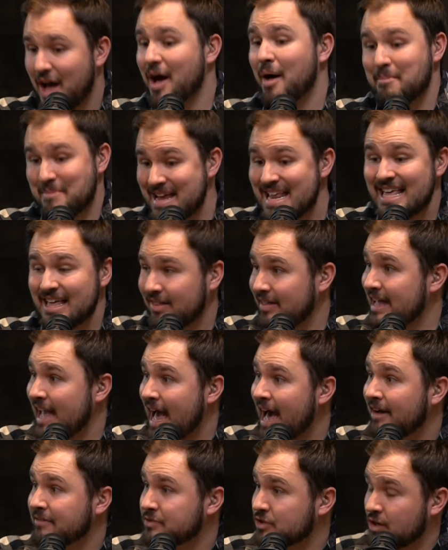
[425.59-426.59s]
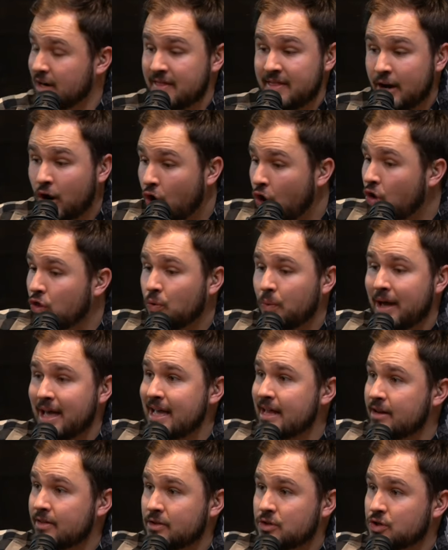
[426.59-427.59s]
immediately after. And then all the way
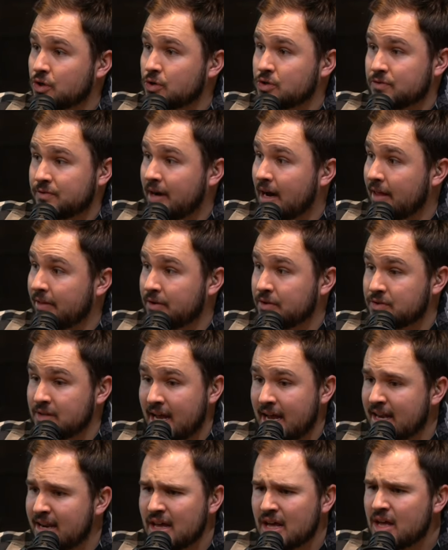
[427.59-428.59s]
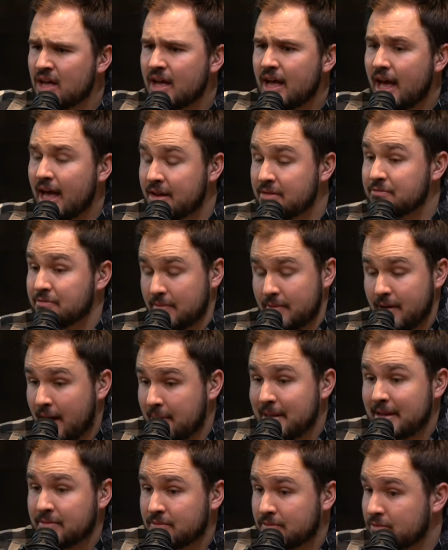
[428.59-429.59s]
into the church fathers. And and I
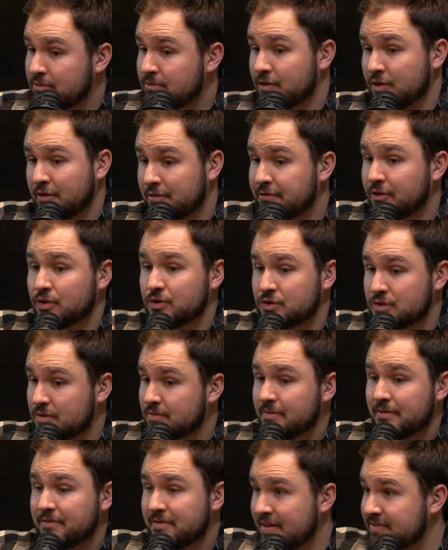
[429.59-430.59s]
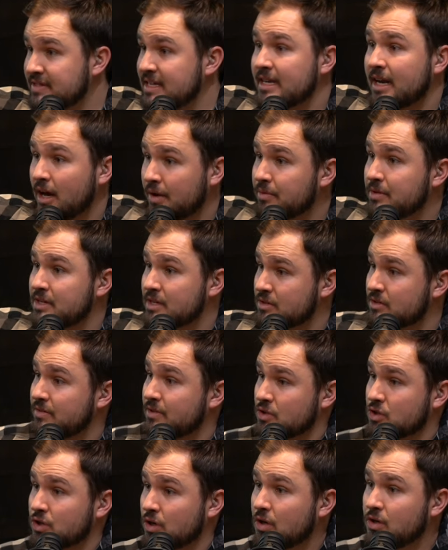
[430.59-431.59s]
mean, for the first 1500 years of
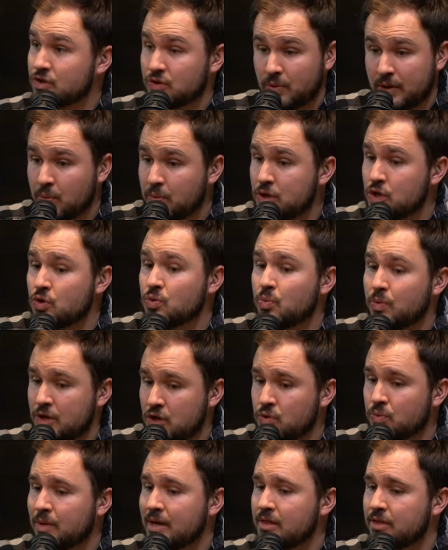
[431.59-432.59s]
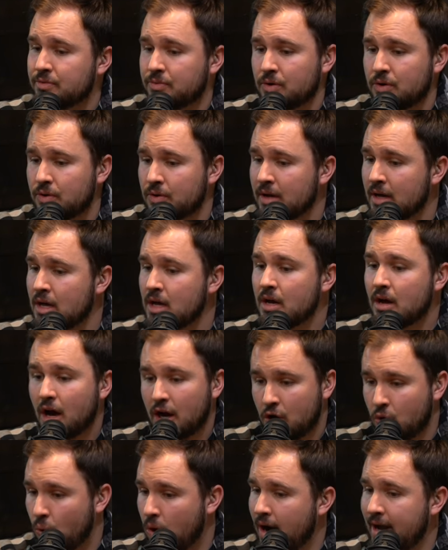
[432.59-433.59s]
the church like when you when you read through
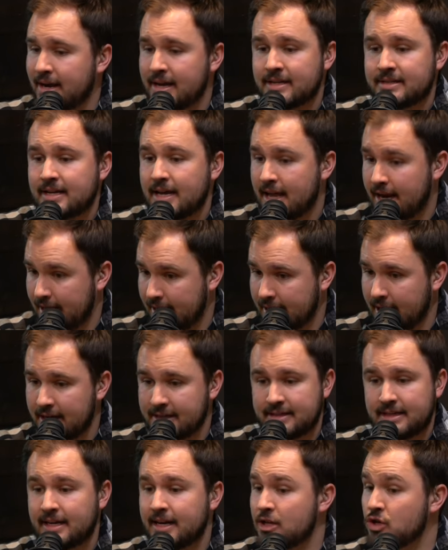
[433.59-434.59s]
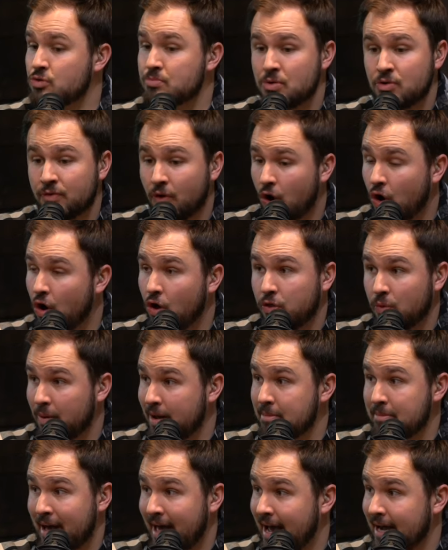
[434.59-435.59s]
aquinas and augustine and you move all the
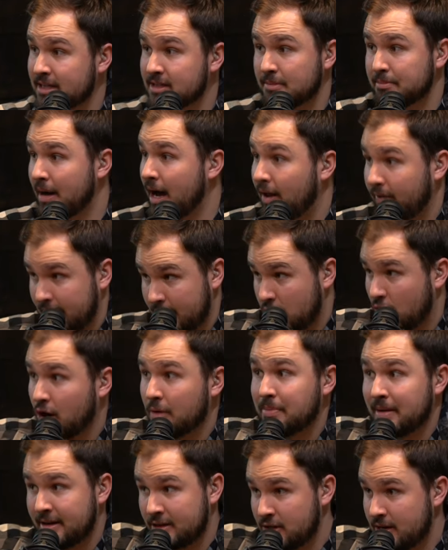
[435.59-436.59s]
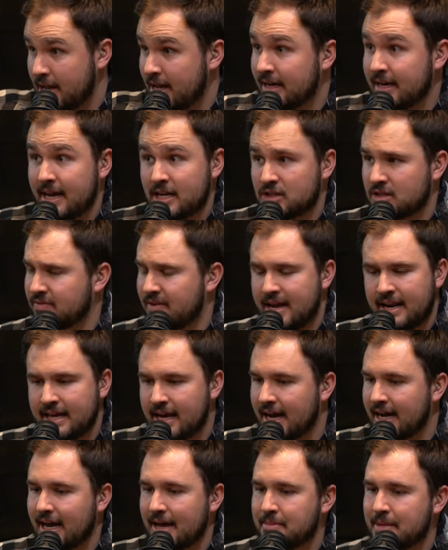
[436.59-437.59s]
way back to polycarp mm-hmm. and ignatius of
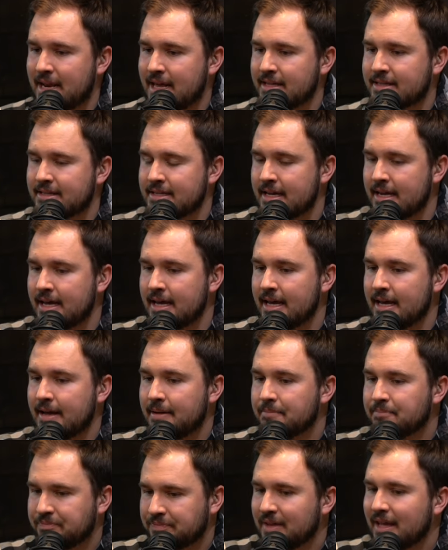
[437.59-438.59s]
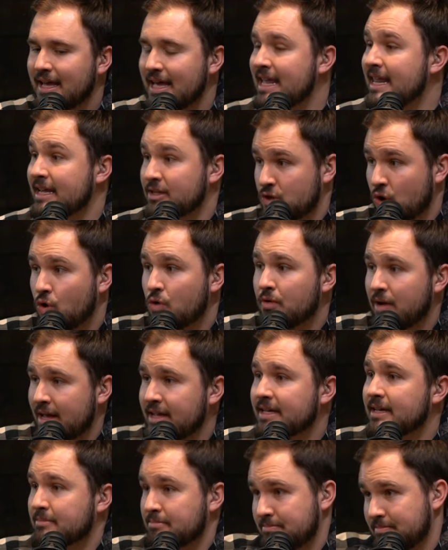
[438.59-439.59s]
antioch i mean it's it is oh
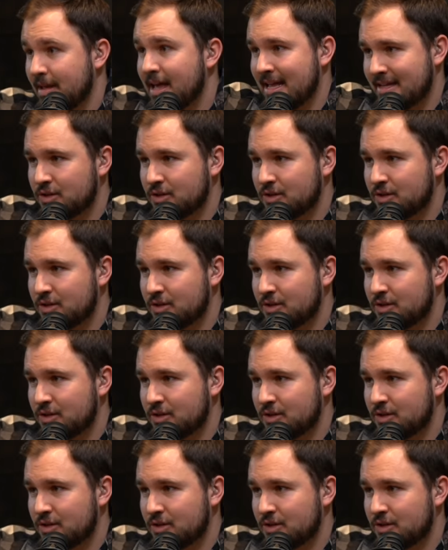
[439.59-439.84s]
it can it's